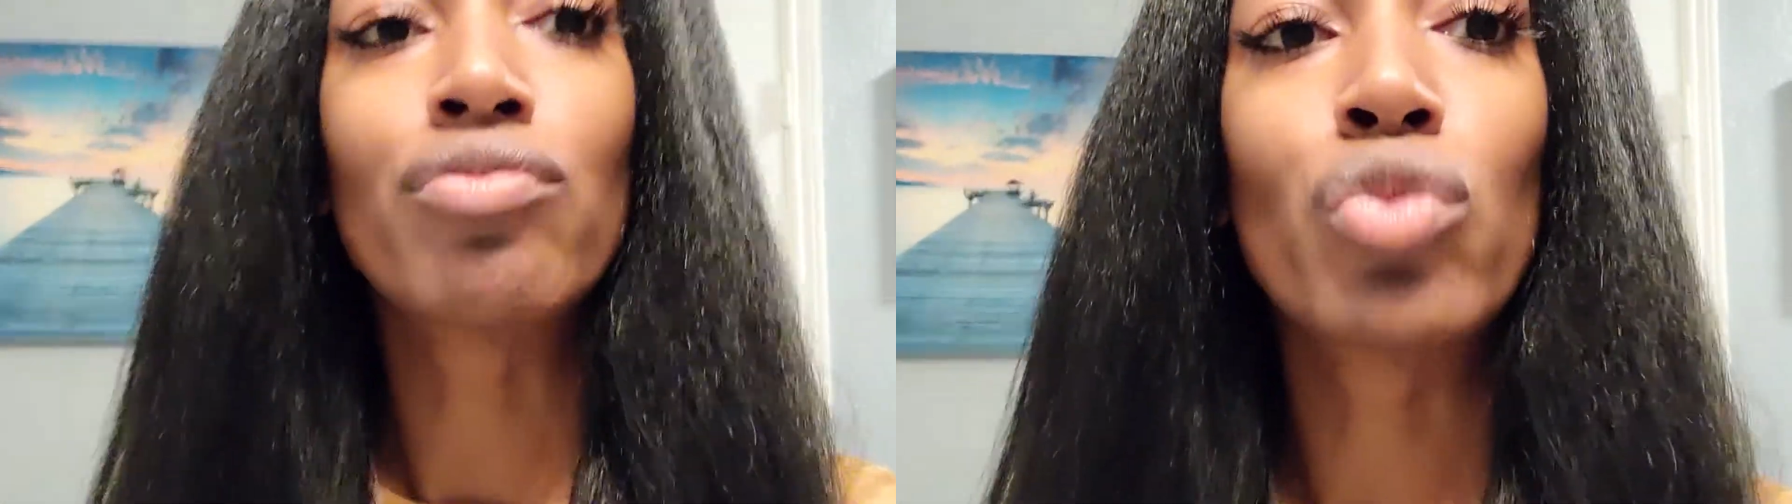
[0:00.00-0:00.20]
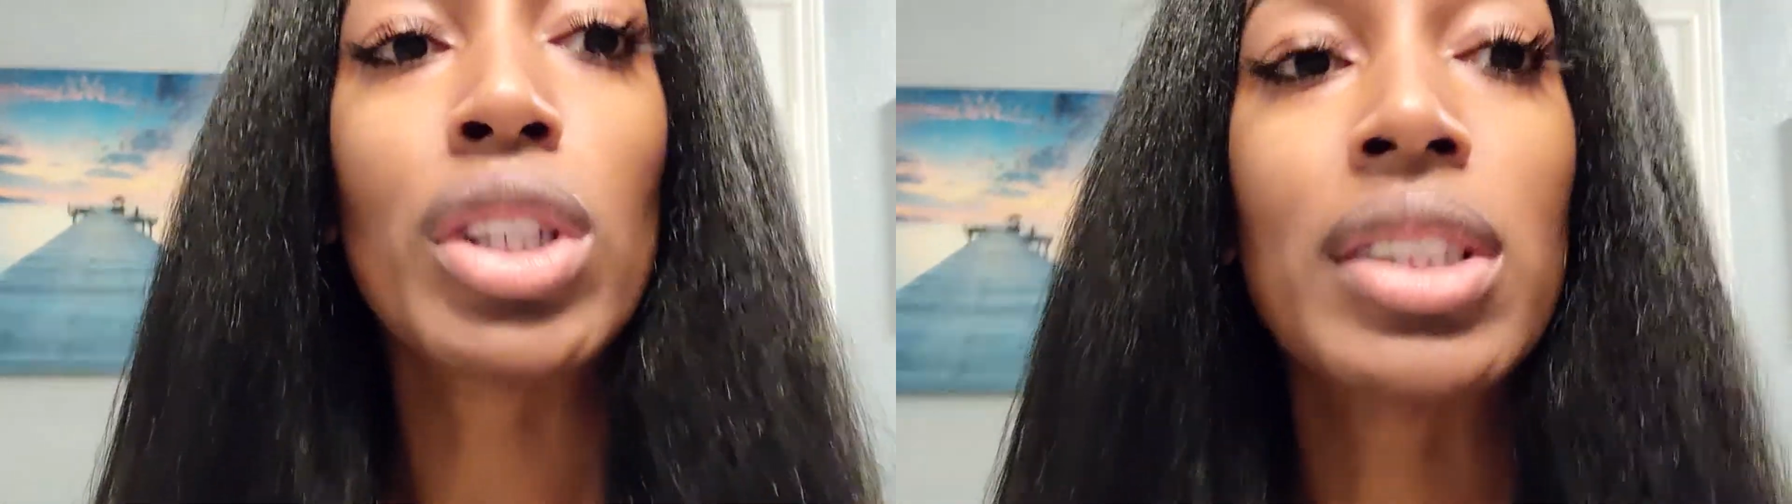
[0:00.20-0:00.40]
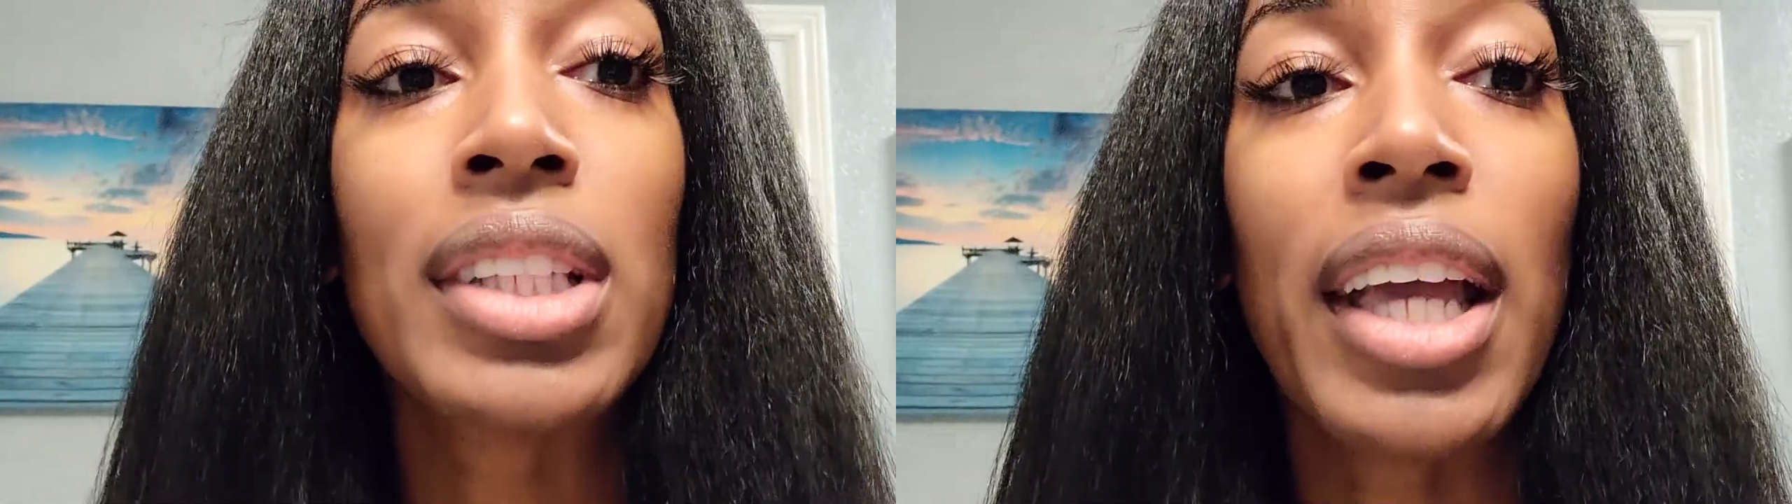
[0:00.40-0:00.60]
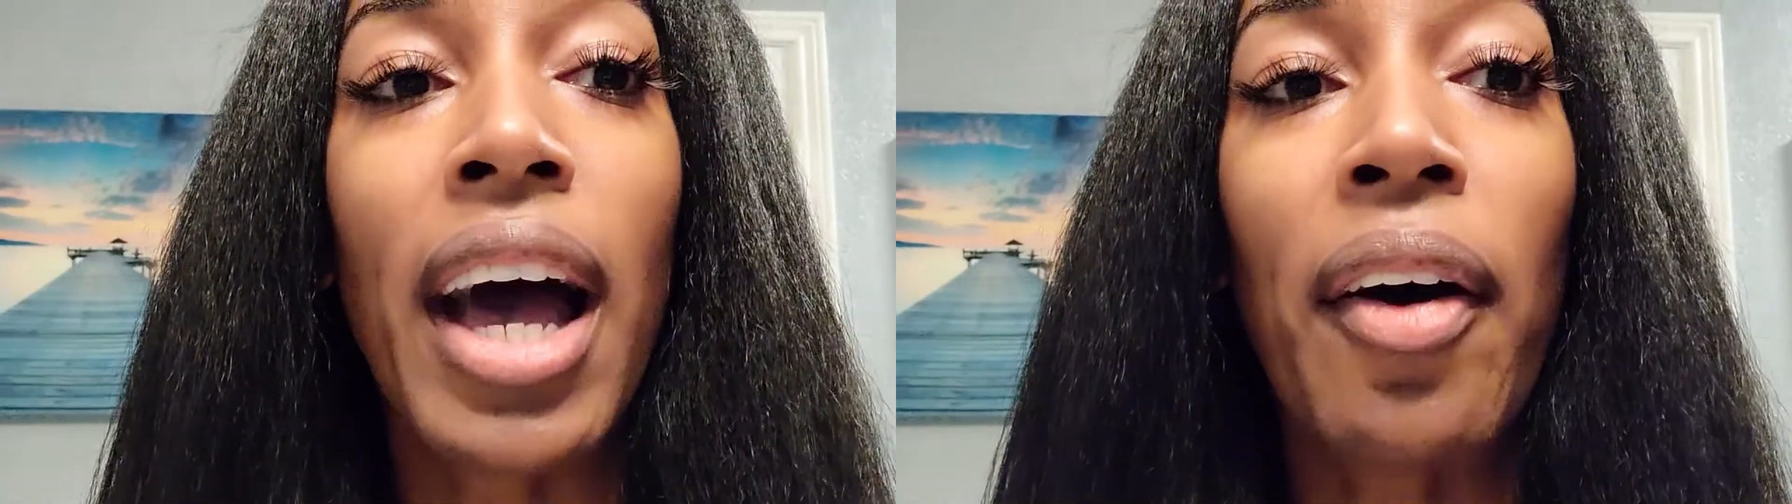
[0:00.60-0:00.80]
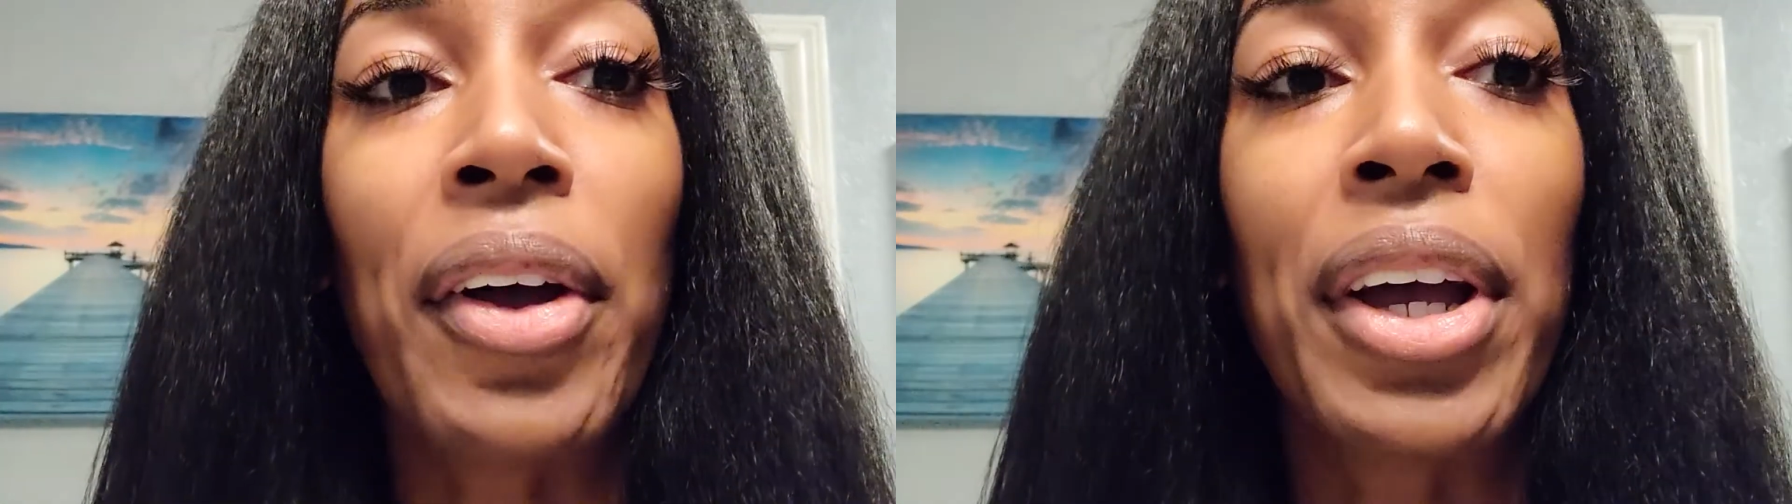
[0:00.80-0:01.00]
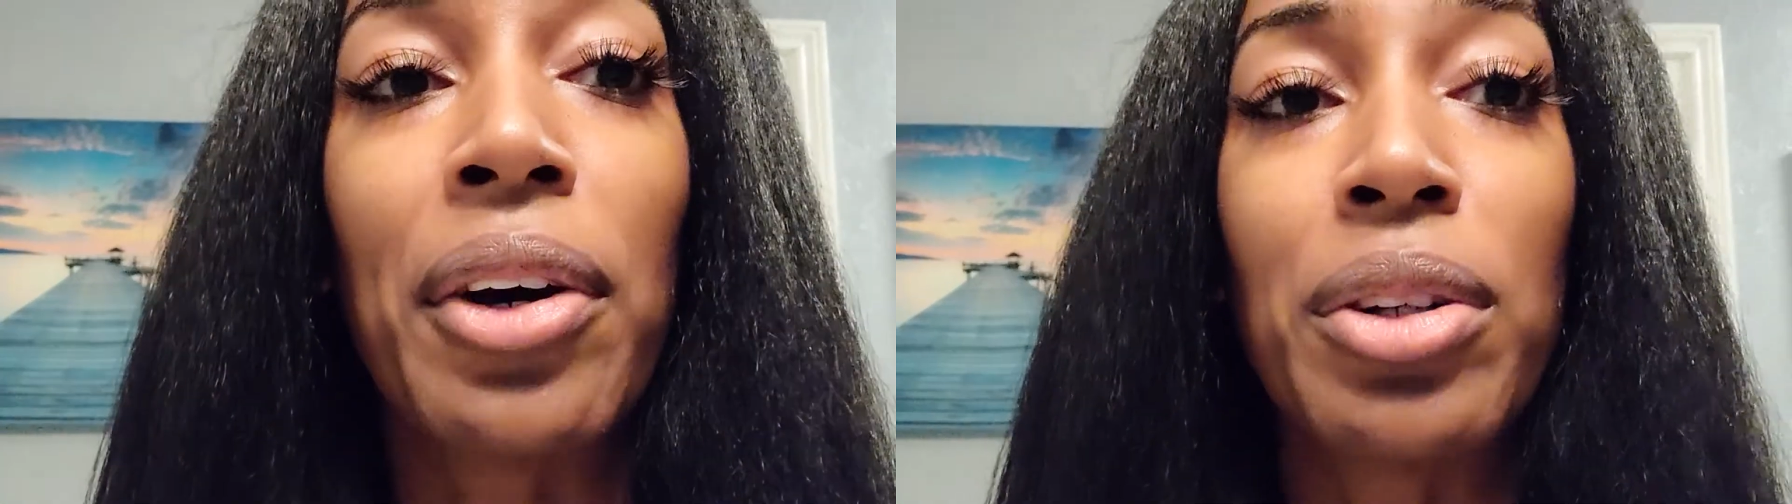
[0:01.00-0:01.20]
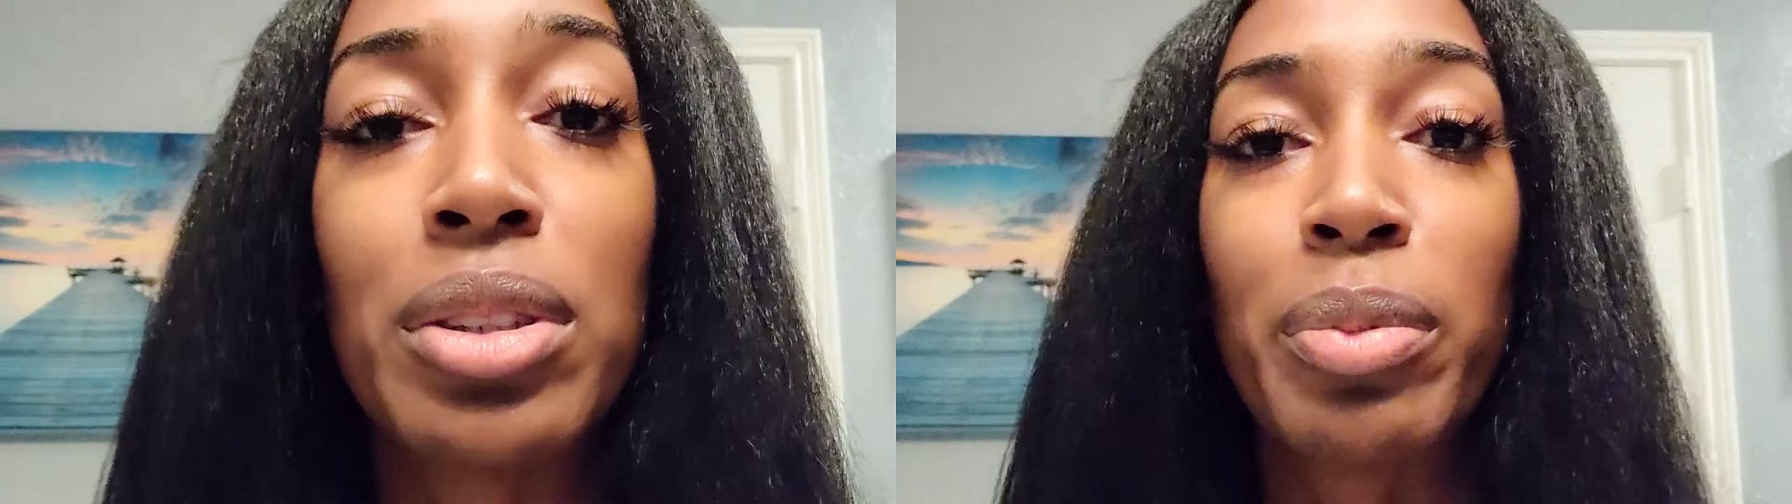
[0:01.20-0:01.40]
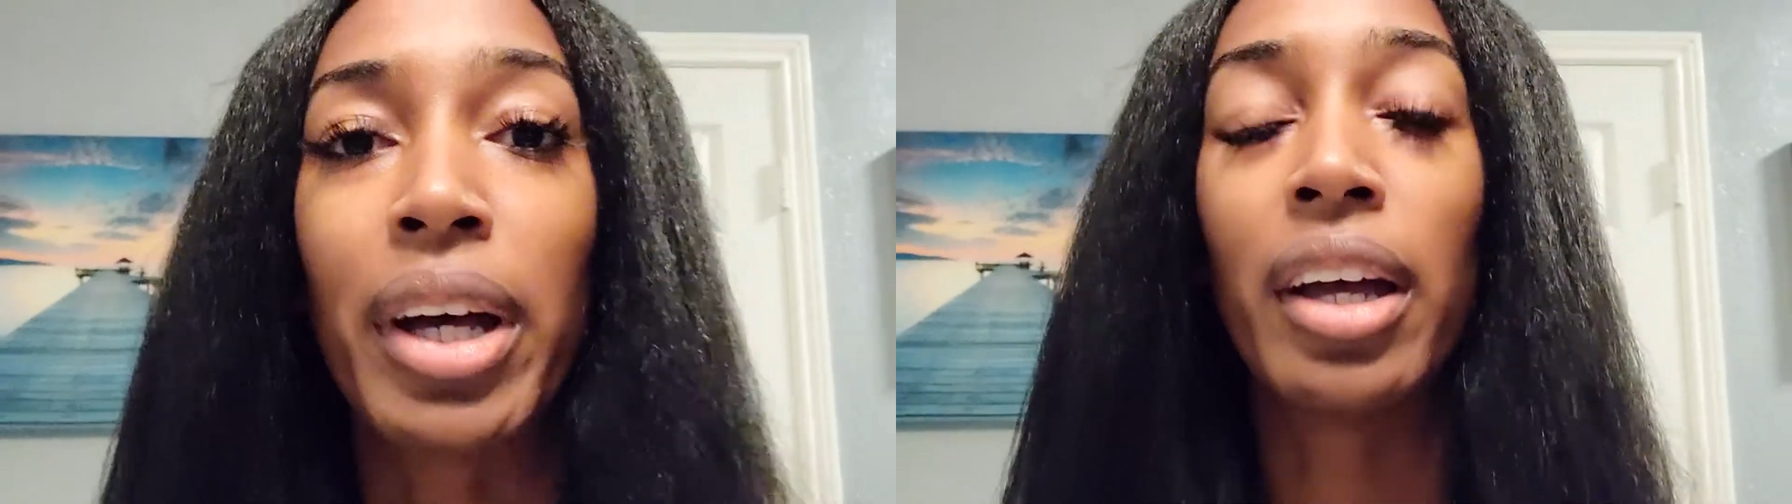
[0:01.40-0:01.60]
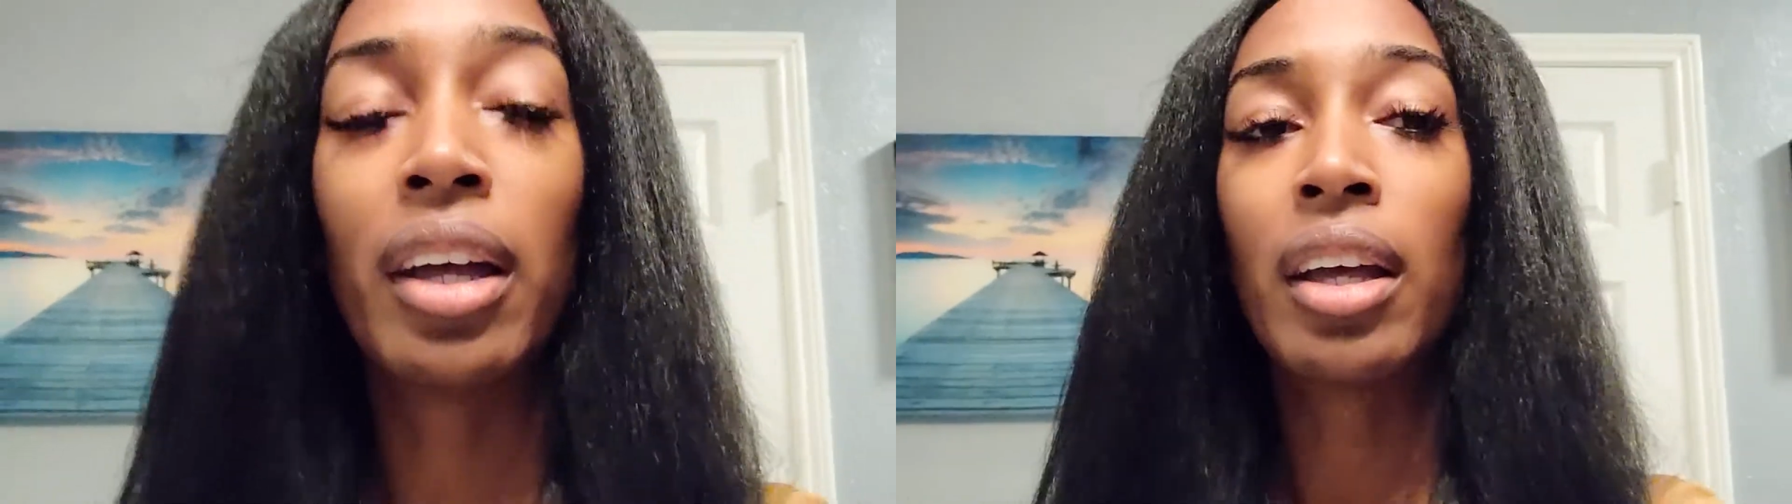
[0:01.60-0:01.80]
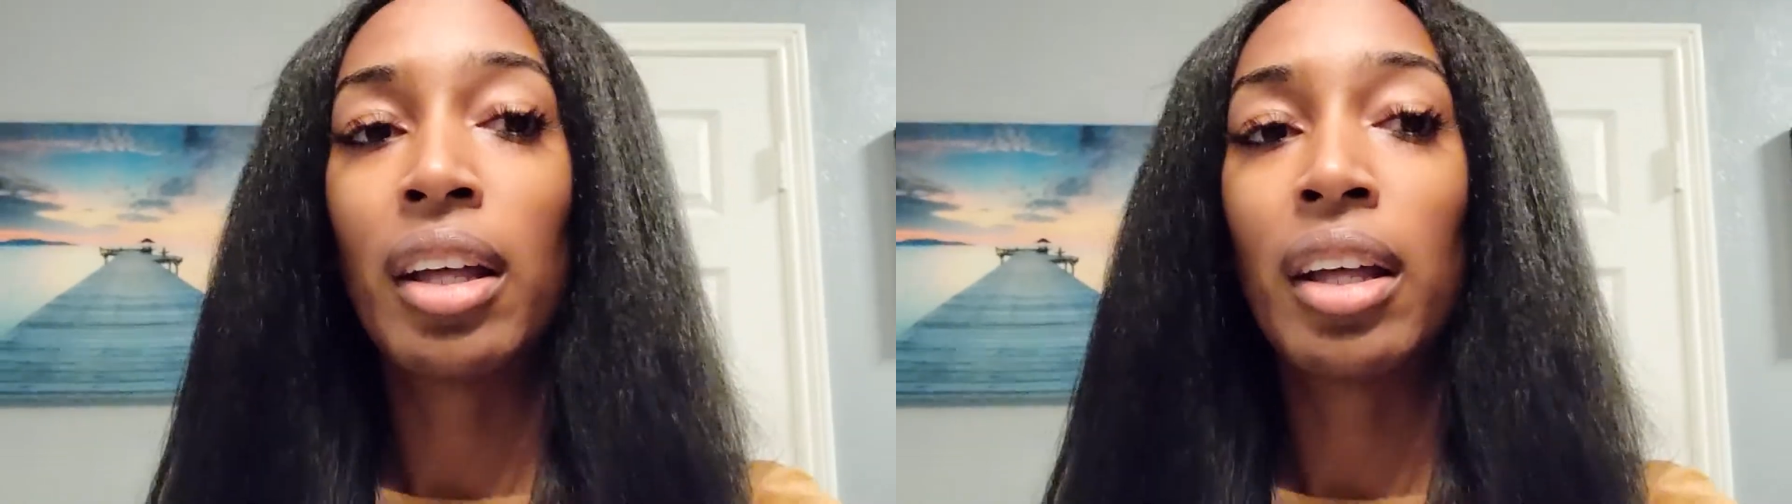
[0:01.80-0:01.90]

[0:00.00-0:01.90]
we'll see how it goes. But